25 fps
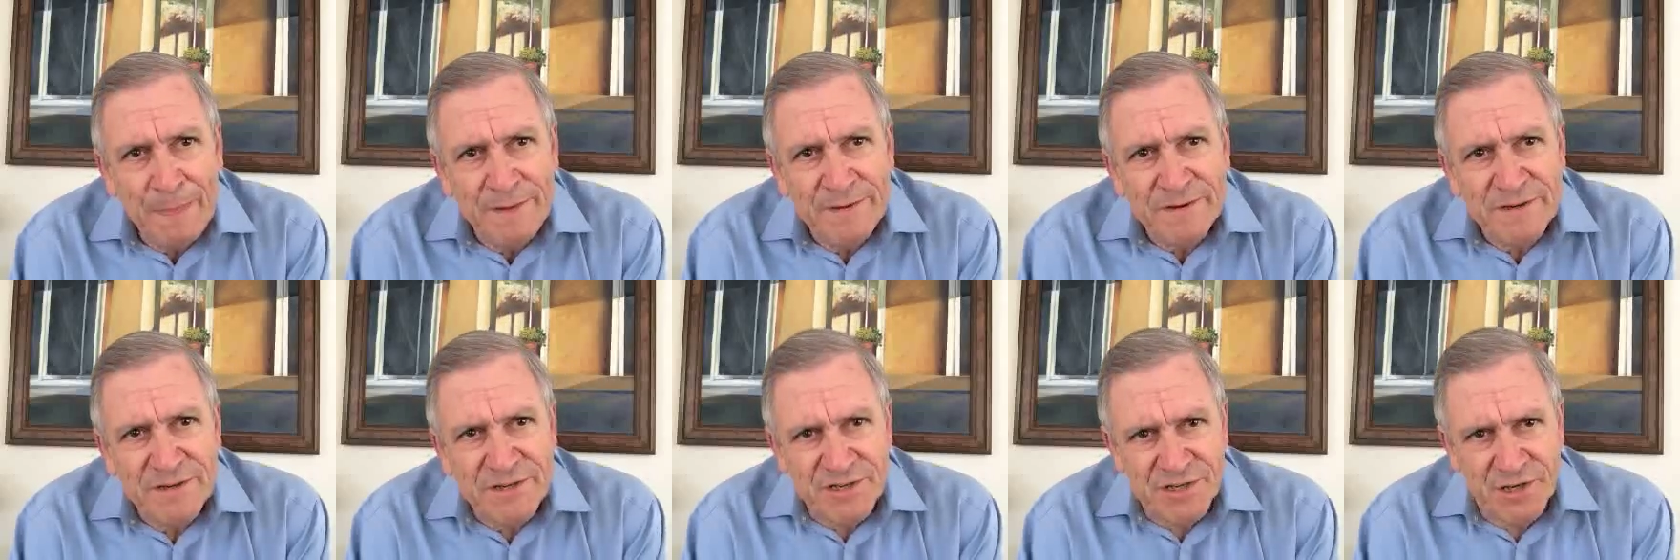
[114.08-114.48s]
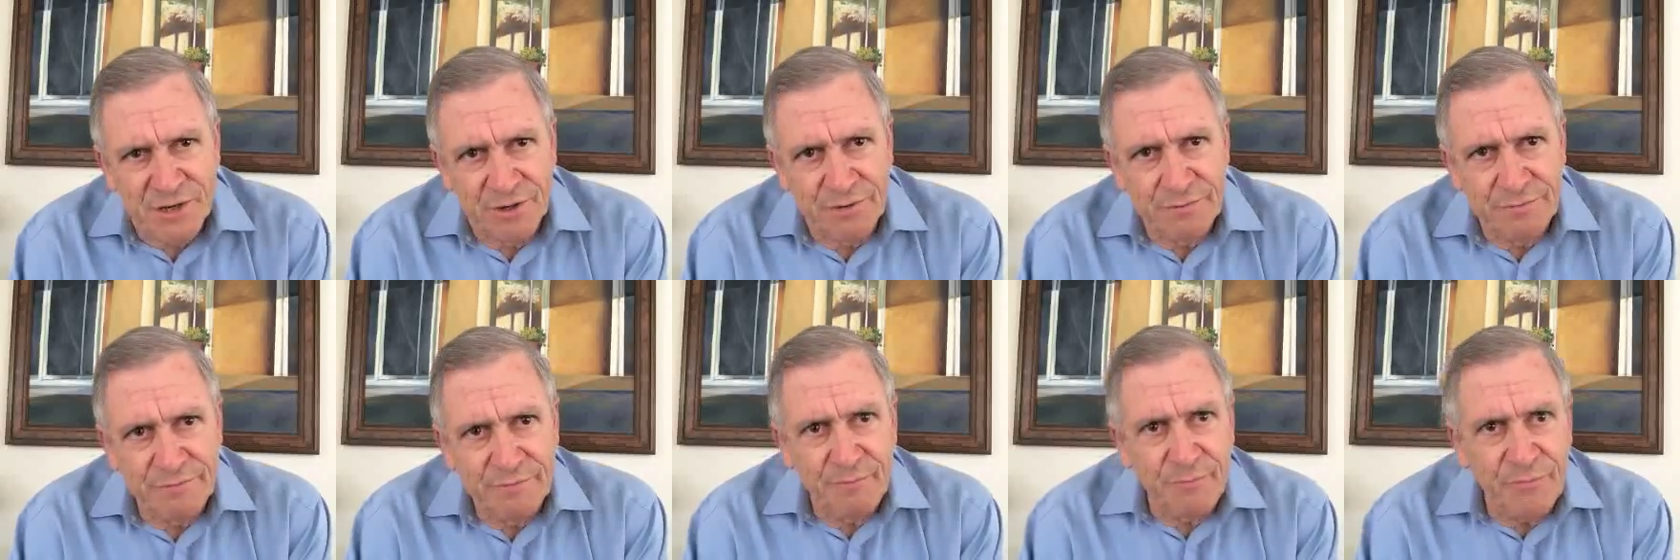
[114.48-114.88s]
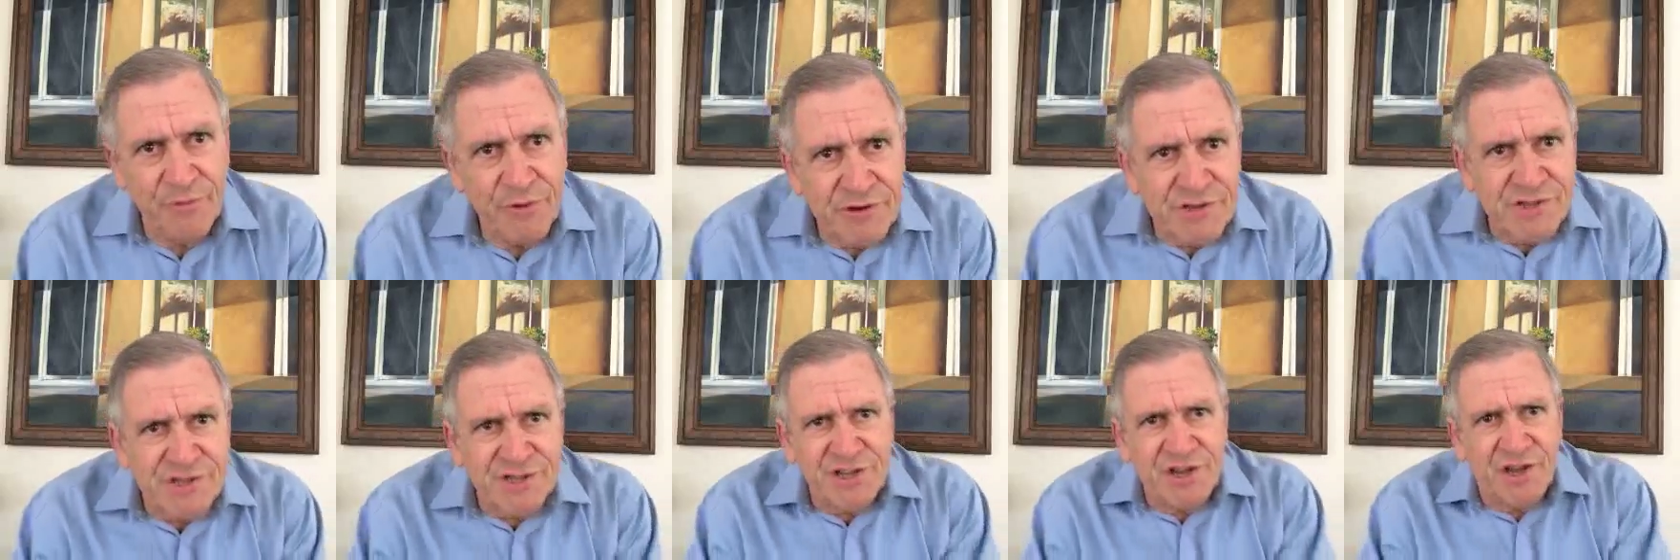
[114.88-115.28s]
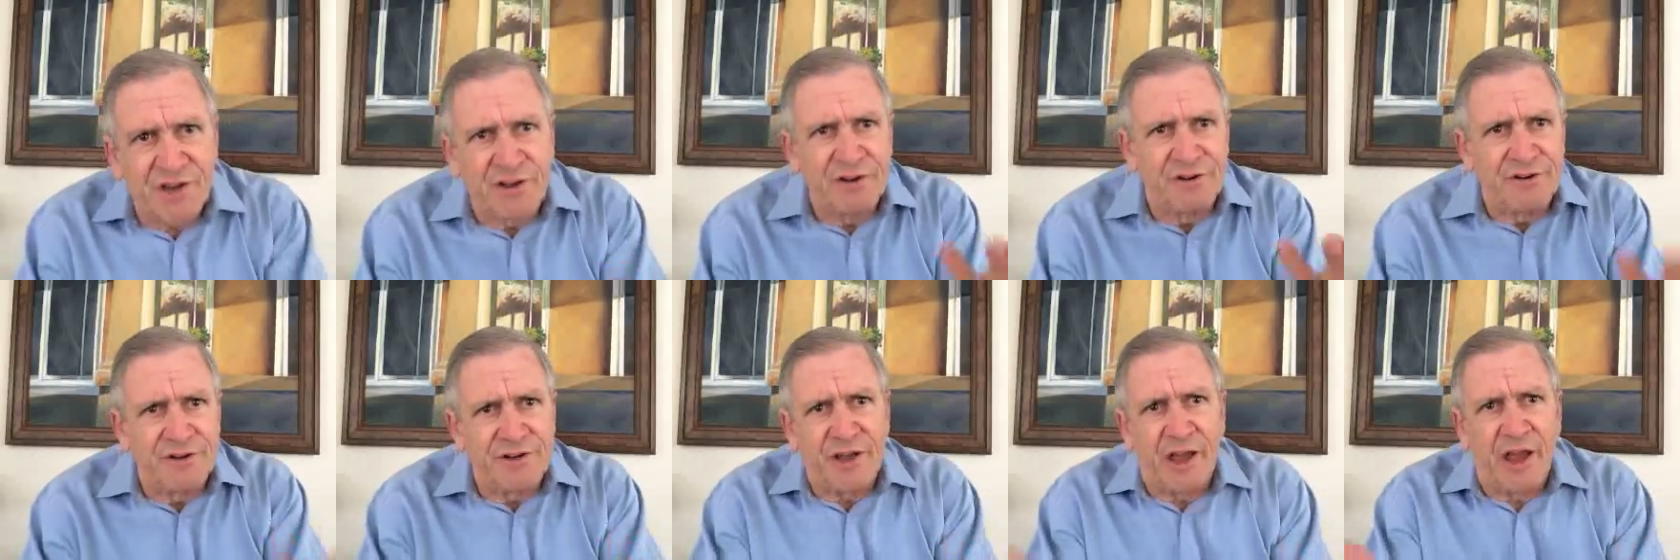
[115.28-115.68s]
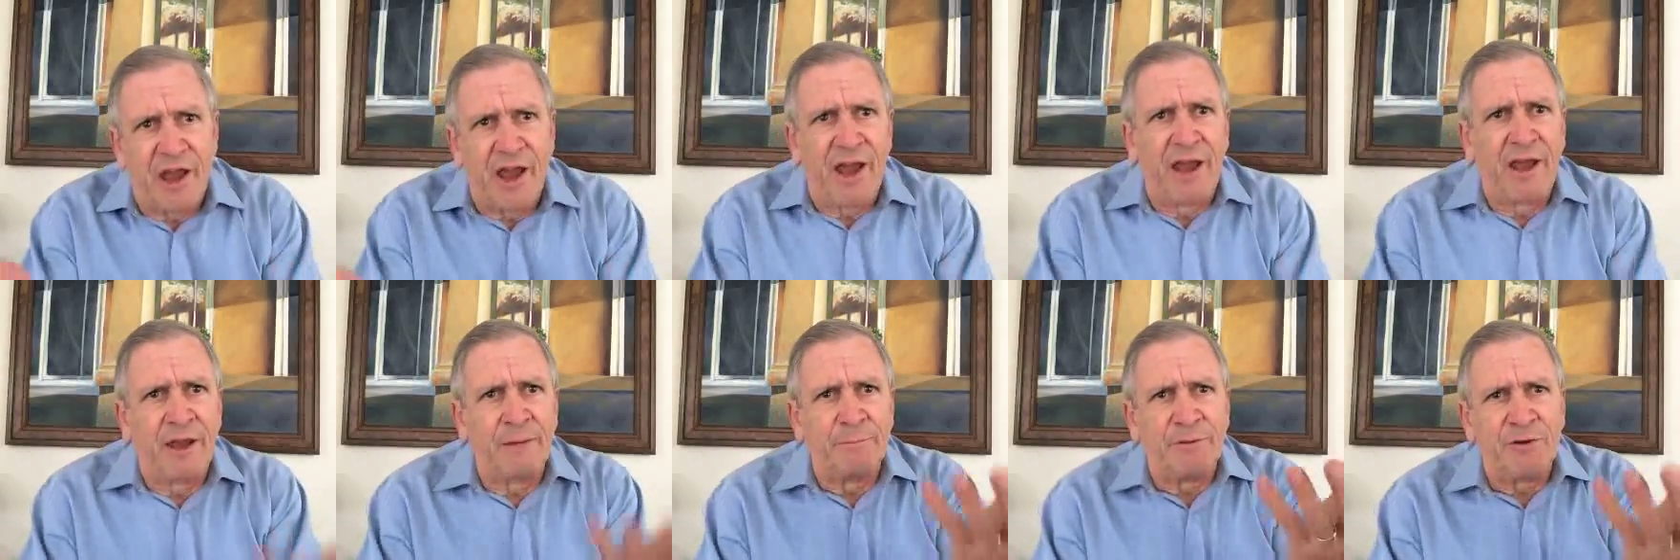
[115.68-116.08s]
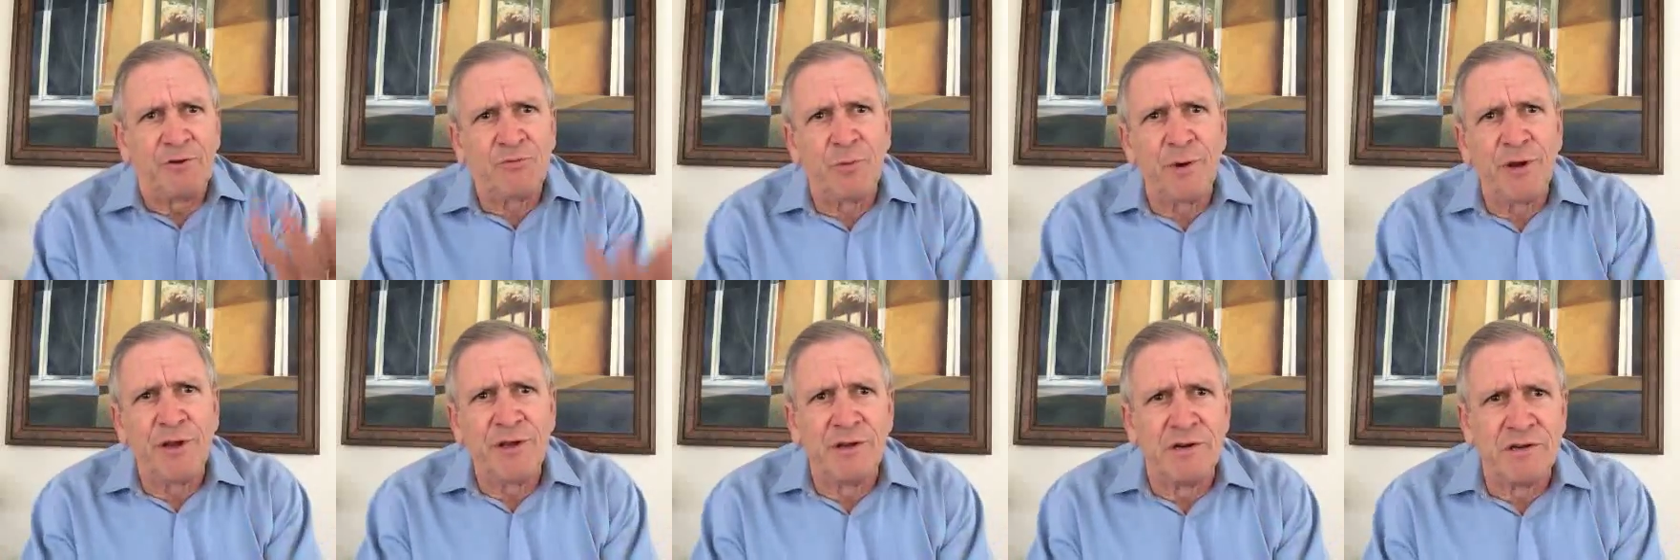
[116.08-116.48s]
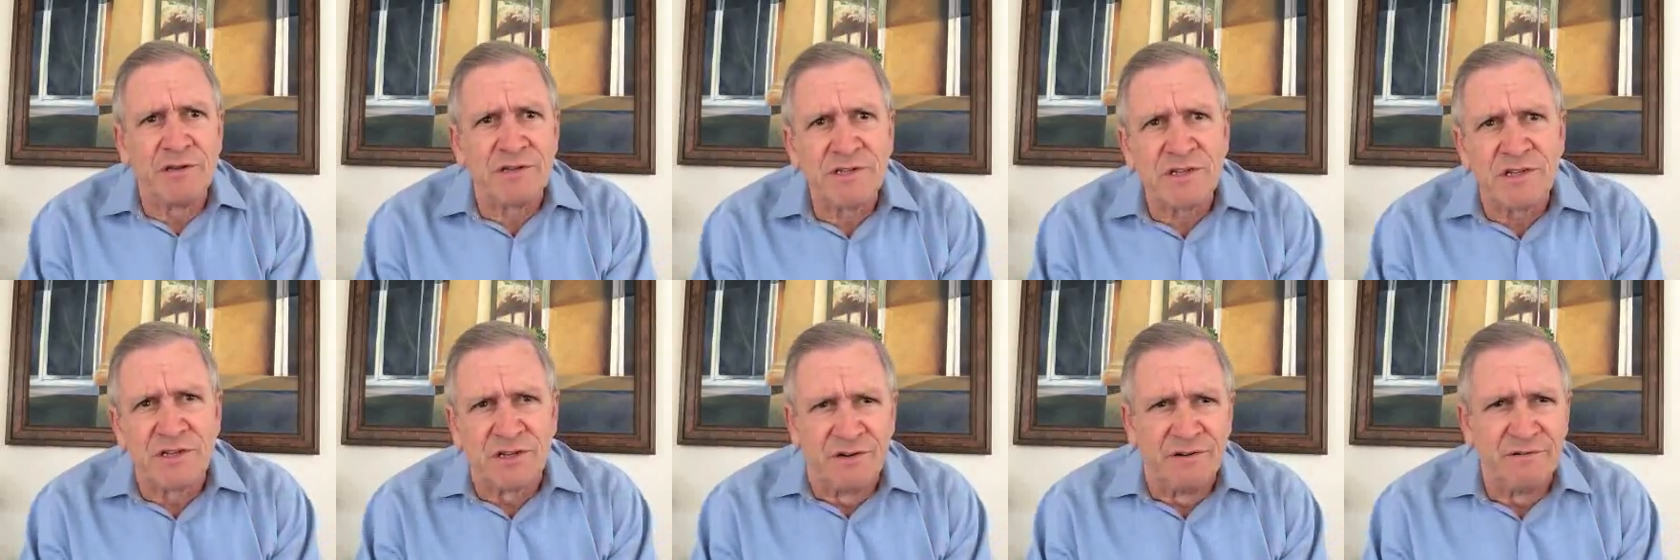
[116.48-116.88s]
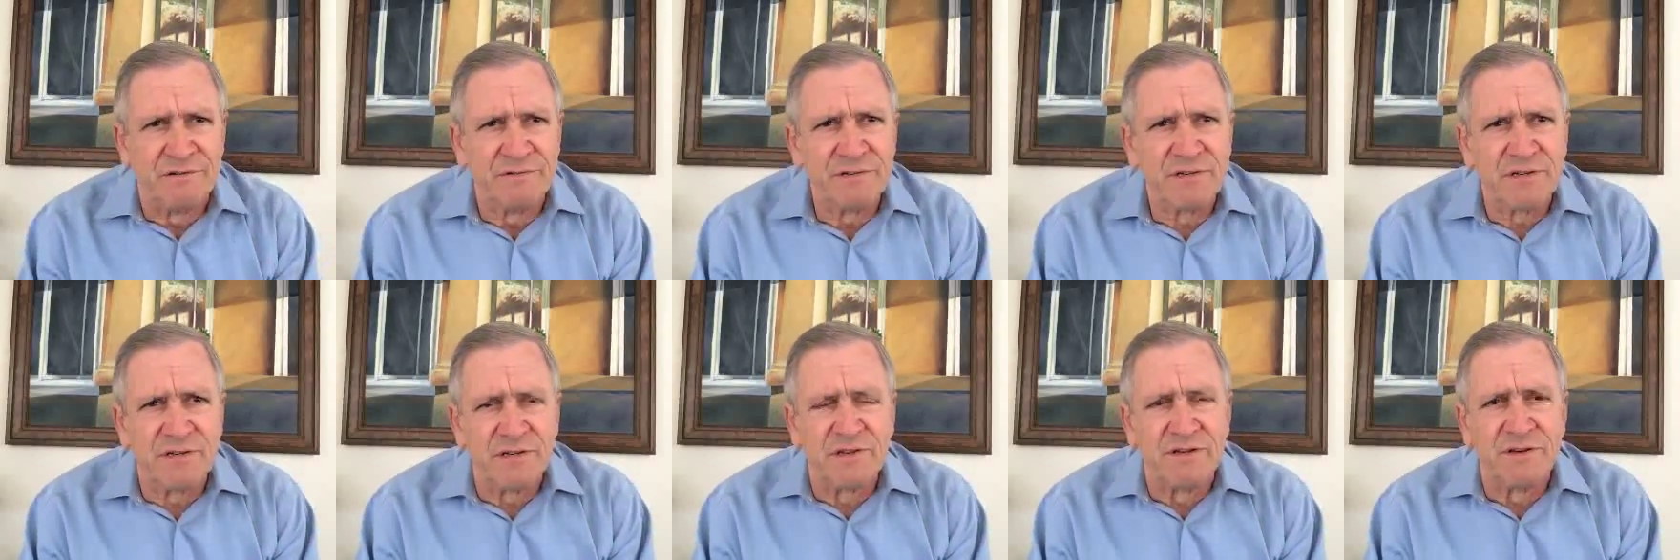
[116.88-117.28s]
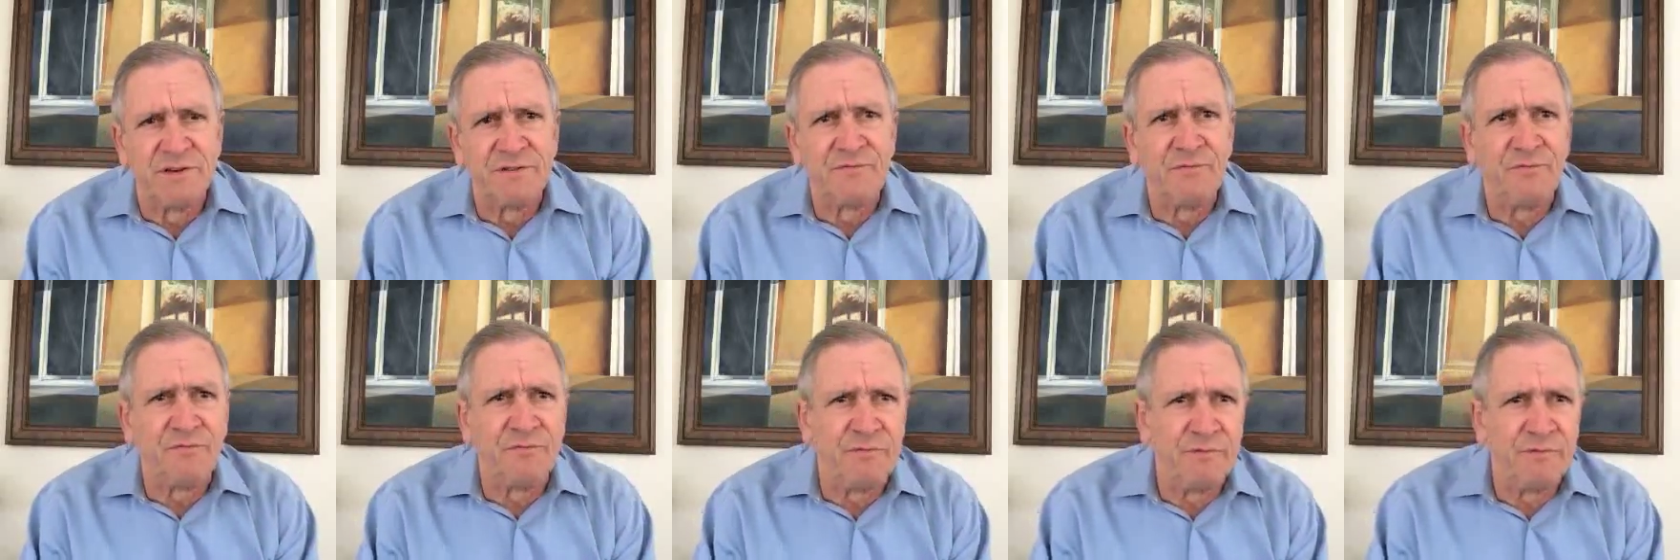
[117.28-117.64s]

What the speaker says: So there's a yin and a yang between those two, so that